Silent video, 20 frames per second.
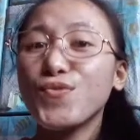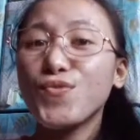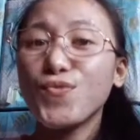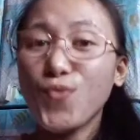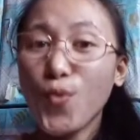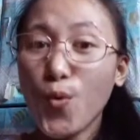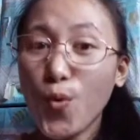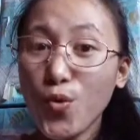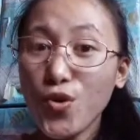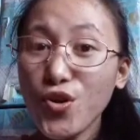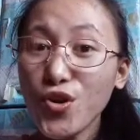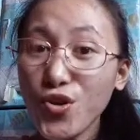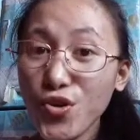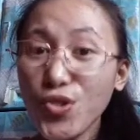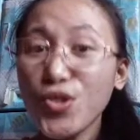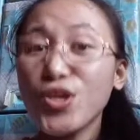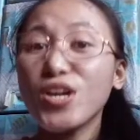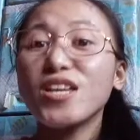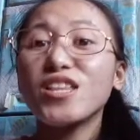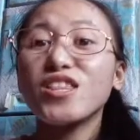Fourth,
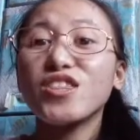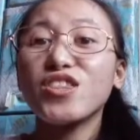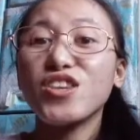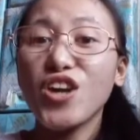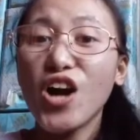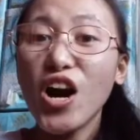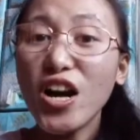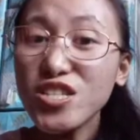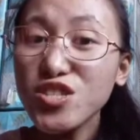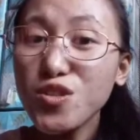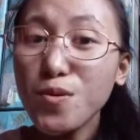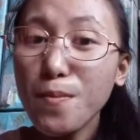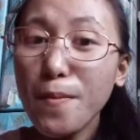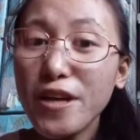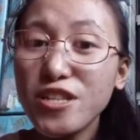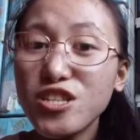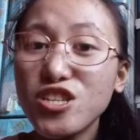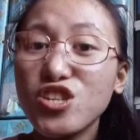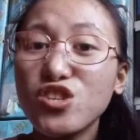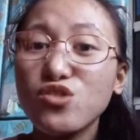the
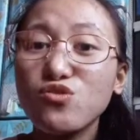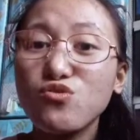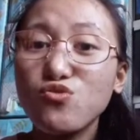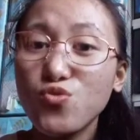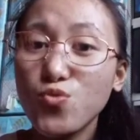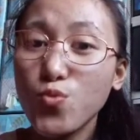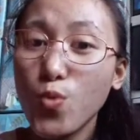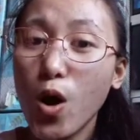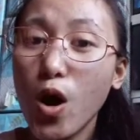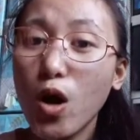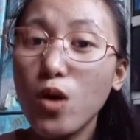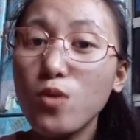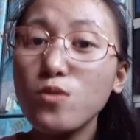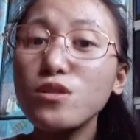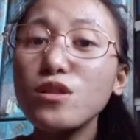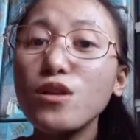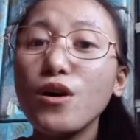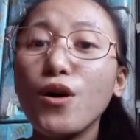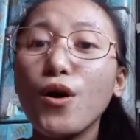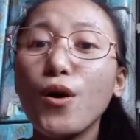automatic control
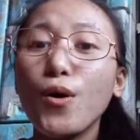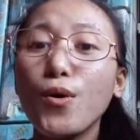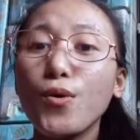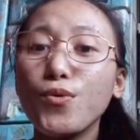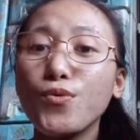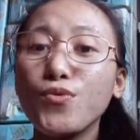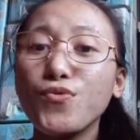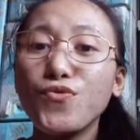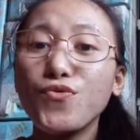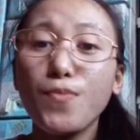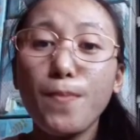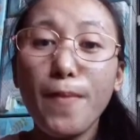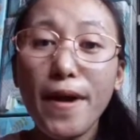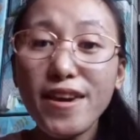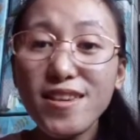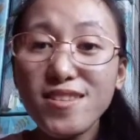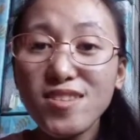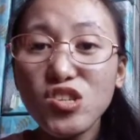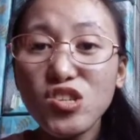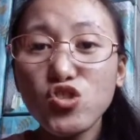of
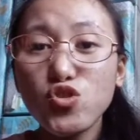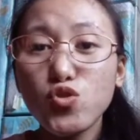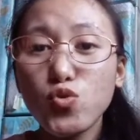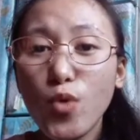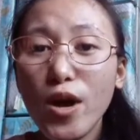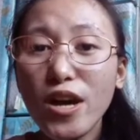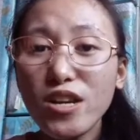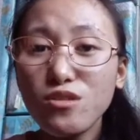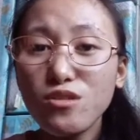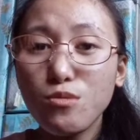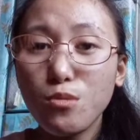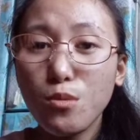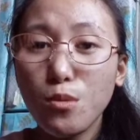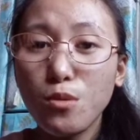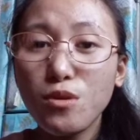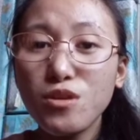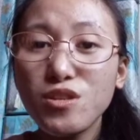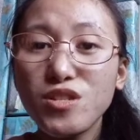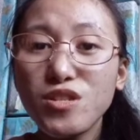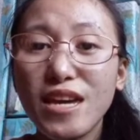basic
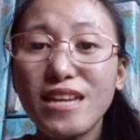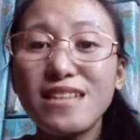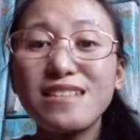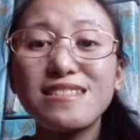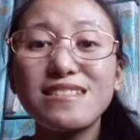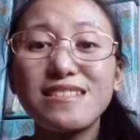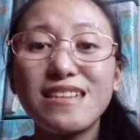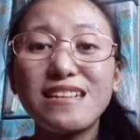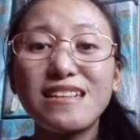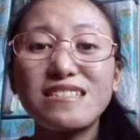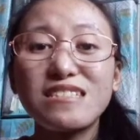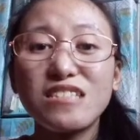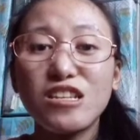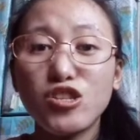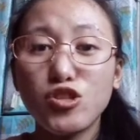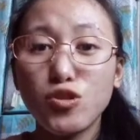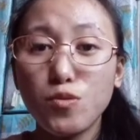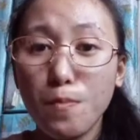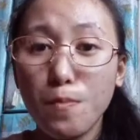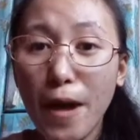structures and
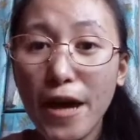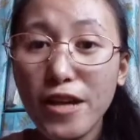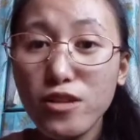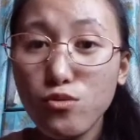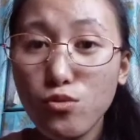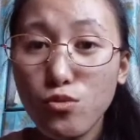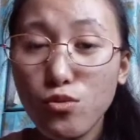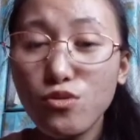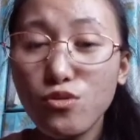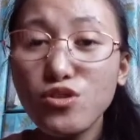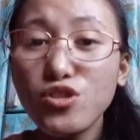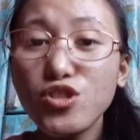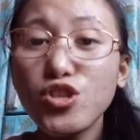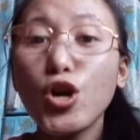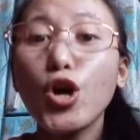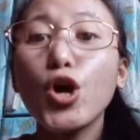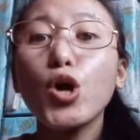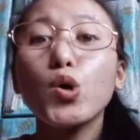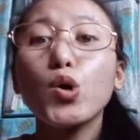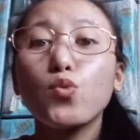sentence patterns,
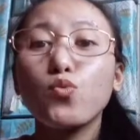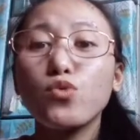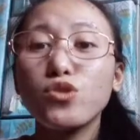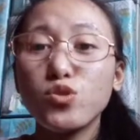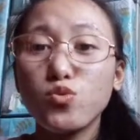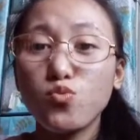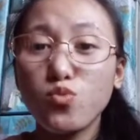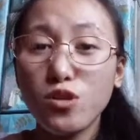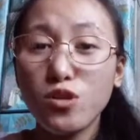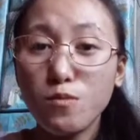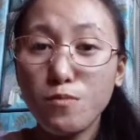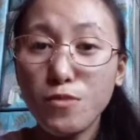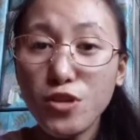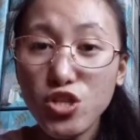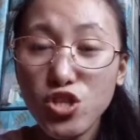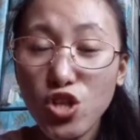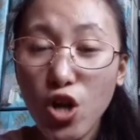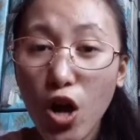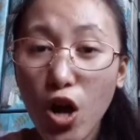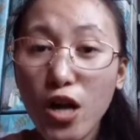which will be
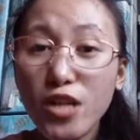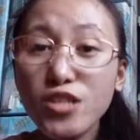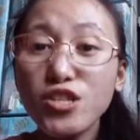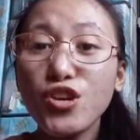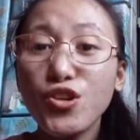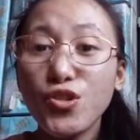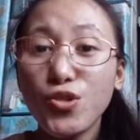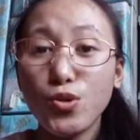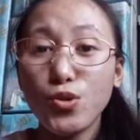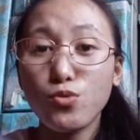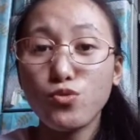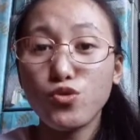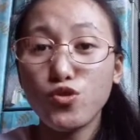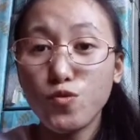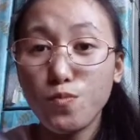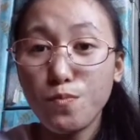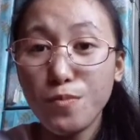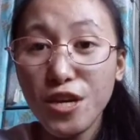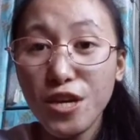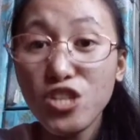taught through
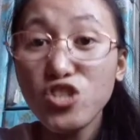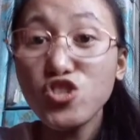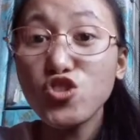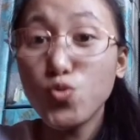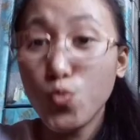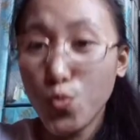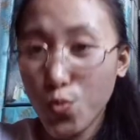speech